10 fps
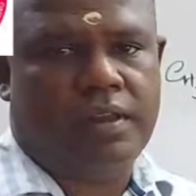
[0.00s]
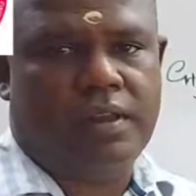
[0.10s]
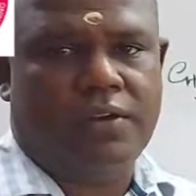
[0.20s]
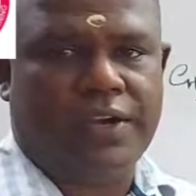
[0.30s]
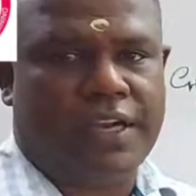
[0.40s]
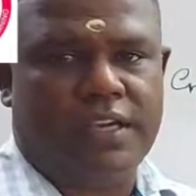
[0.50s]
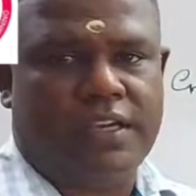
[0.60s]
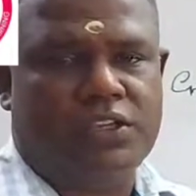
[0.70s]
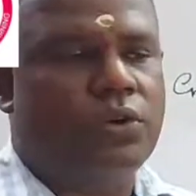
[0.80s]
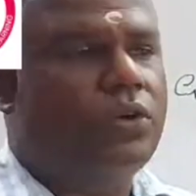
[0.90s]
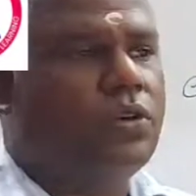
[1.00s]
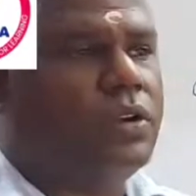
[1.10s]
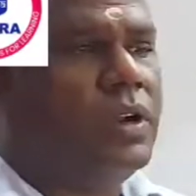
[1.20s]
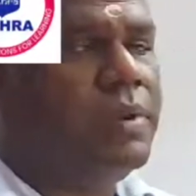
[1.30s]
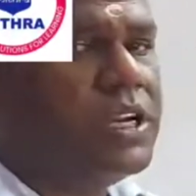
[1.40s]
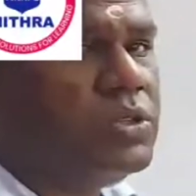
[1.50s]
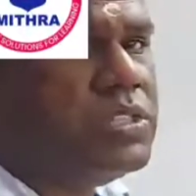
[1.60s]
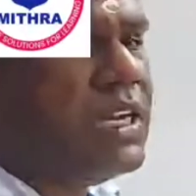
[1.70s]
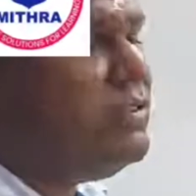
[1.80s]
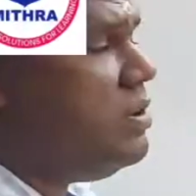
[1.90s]
Okay, so numbering should
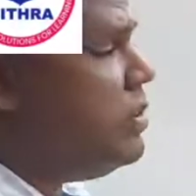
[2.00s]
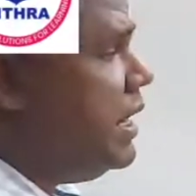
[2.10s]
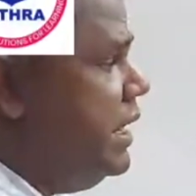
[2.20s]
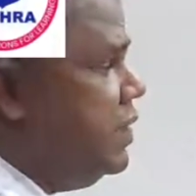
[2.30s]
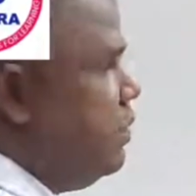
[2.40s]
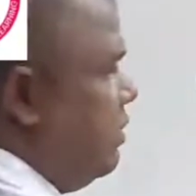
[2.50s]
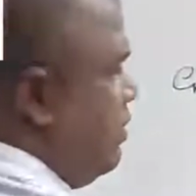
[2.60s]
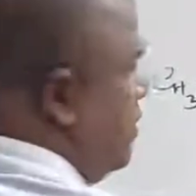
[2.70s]
start from right to left.